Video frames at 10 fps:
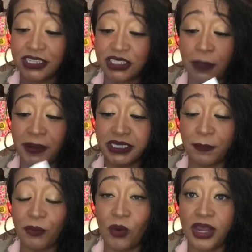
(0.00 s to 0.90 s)
So I picked
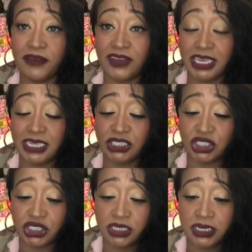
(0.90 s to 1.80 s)
up one of
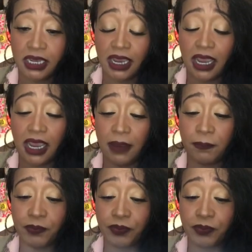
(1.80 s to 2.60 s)
each. Um,